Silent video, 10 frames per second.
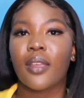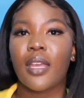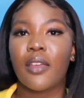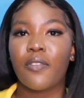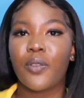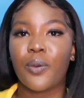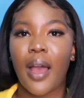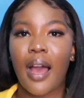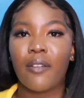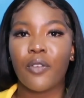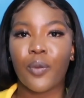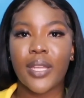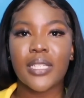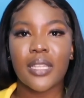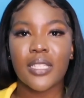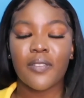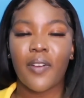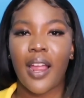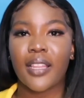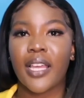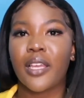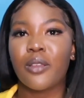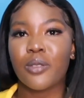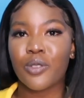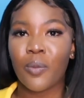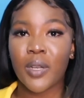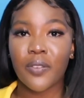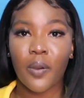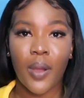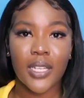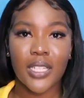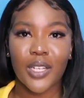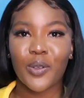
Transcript: If you have reached this far, thank you so much for watching.